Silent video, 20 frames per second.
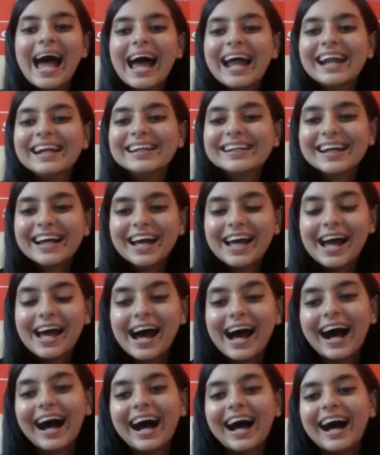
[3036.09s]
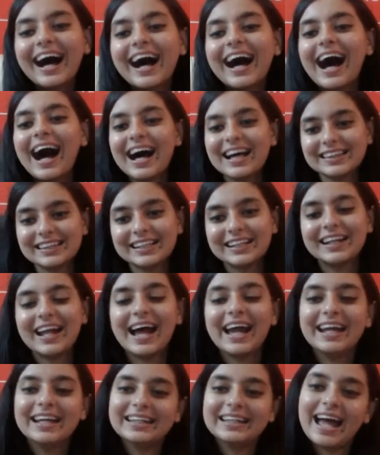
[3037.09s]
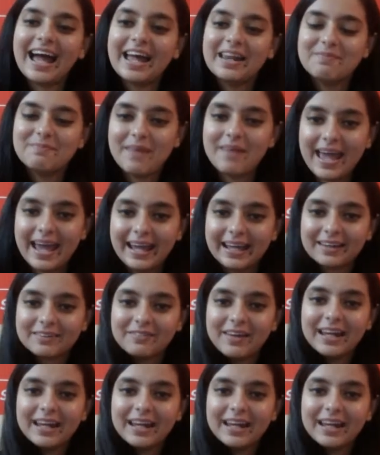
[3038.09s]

And Arthur Knight and Mehak.